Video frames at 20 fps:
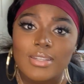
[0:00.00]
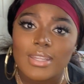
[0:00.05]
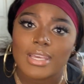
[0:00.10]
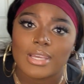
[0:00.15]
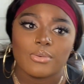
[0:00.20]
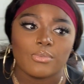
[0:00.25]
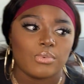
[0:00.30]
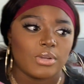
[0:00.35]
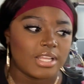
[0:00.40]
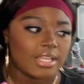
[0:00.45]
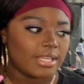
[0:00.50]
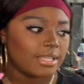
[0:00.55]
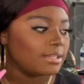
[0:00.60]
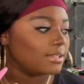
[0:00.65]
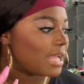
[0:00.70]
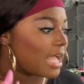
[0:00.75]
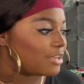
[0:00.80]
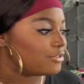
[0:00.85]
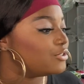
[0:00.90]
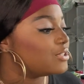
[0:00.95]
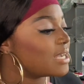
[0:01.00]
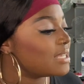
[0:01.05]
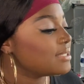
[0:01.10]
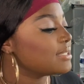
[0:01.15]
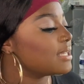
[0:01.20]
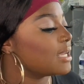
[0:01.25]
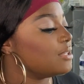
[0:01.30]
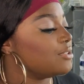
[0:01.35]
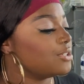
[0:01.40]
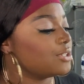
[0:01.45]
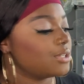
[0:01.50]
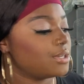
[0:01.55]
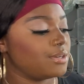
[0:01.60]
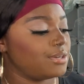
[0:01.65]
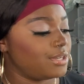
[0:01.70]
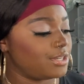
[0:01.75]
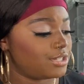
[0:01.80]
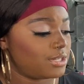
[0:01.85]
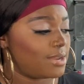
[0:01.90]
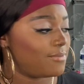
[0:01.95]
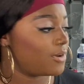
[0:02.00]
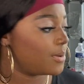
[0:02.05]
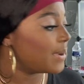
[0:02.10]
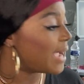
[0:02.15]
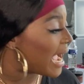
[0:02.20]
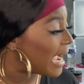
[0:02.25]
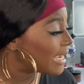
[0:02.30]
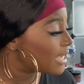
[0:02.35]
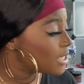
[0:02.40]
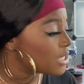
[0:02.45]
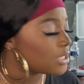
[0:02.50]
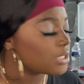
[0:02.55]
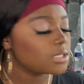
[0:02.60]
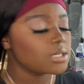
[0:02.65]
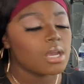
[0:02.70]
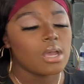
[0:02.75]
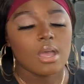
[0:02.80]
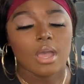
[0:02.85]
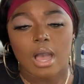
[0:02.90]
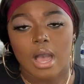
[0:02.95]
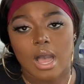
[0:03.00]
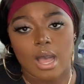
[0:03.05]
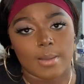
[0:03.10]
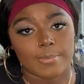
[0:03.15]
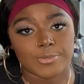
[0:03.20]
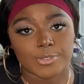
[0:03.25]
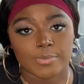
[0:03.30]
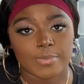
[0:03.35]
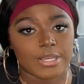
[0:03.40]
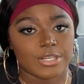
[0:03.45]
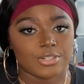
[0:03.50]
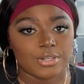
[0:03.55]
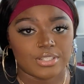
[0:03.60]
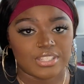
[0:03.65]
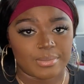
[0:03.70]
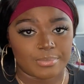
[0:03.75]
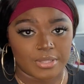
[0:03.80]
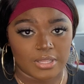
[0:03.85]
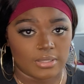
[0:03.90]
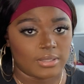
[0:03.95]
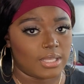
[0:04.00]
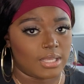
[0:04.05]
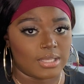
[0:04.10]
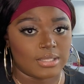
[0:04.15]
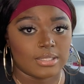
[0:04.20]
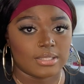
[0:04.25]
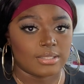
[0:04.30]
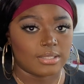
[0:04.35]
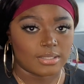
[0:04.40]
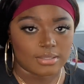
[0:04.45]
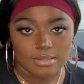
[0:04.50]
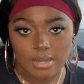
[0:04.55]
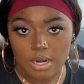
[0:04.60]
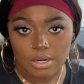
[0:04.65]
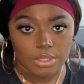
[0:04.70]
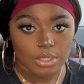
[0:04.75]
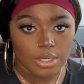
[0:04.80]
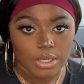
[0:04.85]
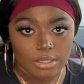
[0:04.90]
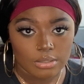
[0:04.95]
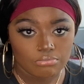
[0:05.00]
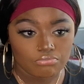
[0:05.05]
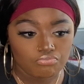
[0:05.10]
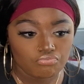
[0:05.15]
Like, we, as you guys see, I secure each and every package to make sure something like that does not occur.